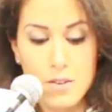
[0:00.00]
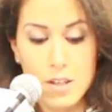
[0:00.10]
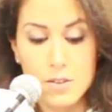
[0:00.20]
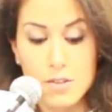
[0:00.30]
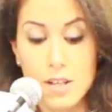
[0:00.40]

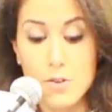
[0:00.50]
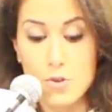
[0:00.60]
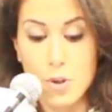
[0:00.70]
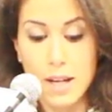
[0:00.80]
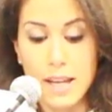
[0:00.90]
and
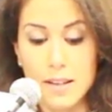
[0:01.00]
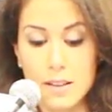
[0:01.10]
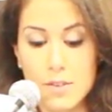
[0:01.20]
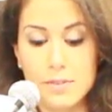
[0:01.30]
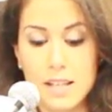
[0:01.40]
enjoy a
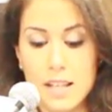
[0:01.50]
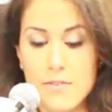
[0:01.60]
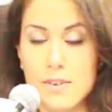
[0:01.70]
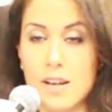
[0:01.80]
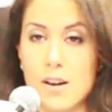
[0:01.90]
lovely
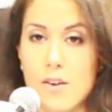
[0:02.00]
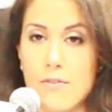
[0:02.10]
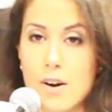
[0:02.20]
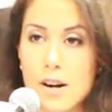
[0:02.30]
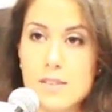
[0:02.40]
evening of
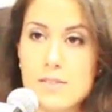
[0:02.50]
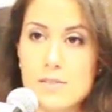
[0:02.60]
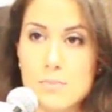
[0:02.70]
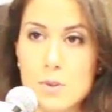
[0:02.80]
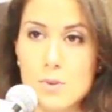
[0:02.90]

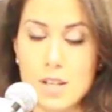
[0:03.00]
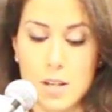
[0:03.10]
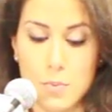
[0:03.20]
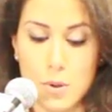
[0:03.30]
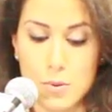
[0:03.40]
arts, music,
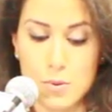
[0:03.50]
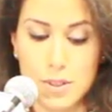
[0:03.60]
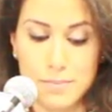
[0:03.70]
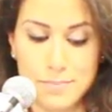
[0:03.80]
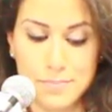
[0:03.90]
and poetry.